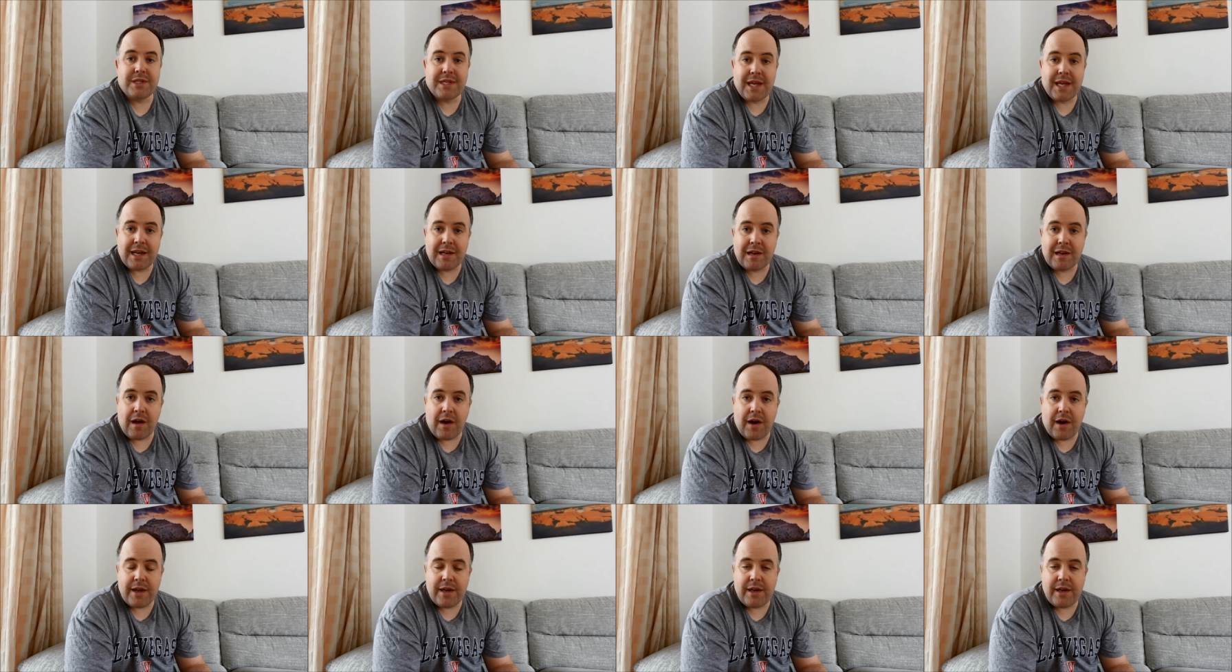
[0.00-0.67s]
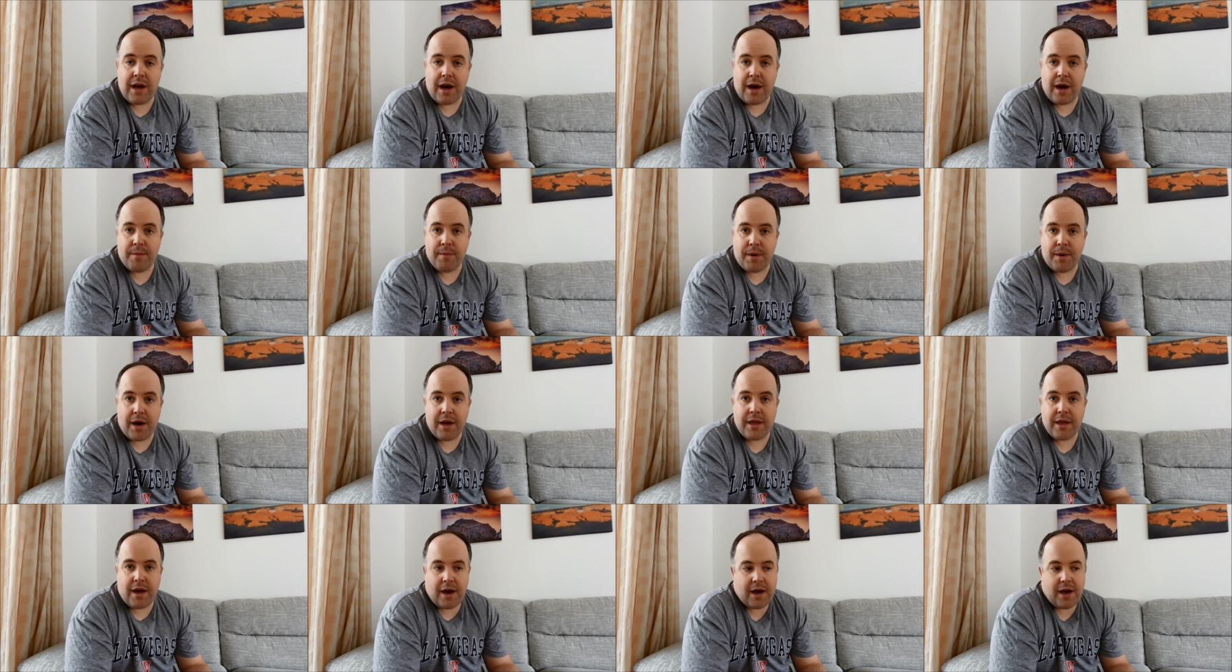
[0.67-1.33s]
deadline,
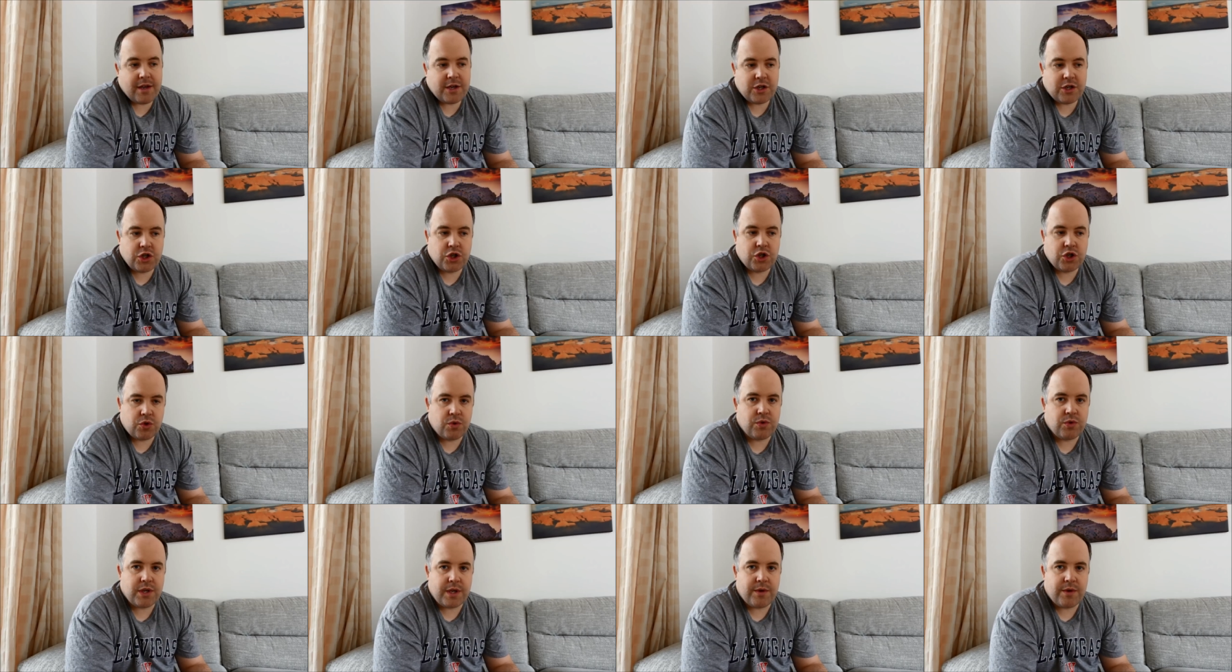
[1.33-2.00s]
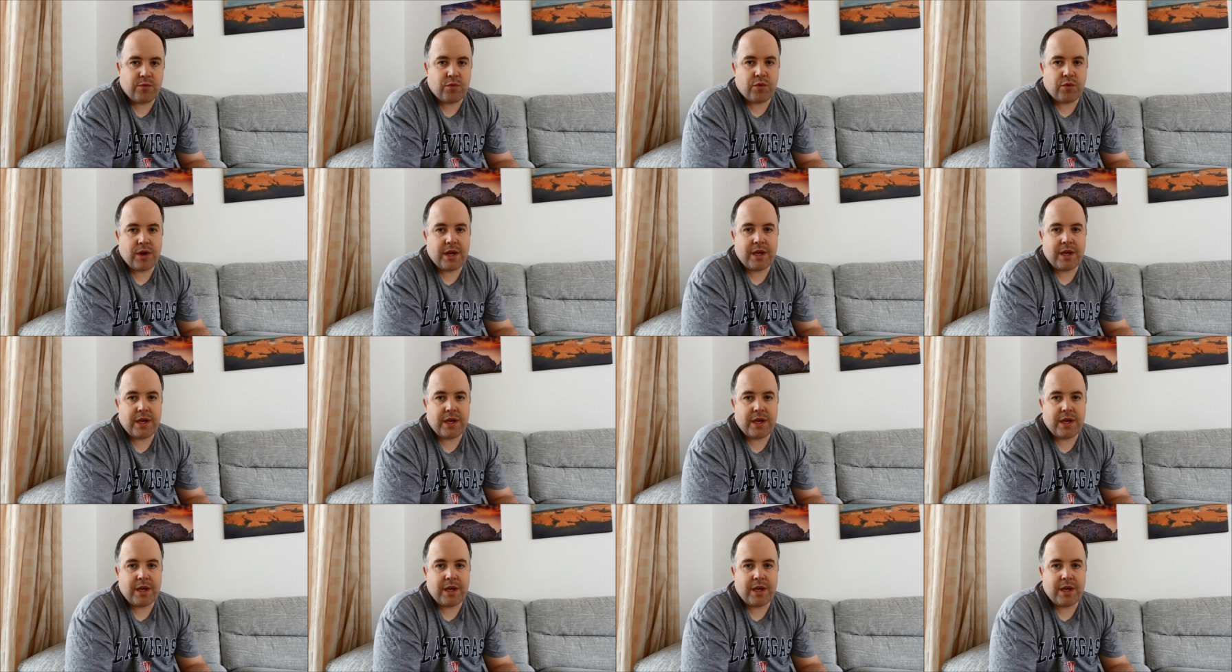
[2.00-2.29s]
I shoot in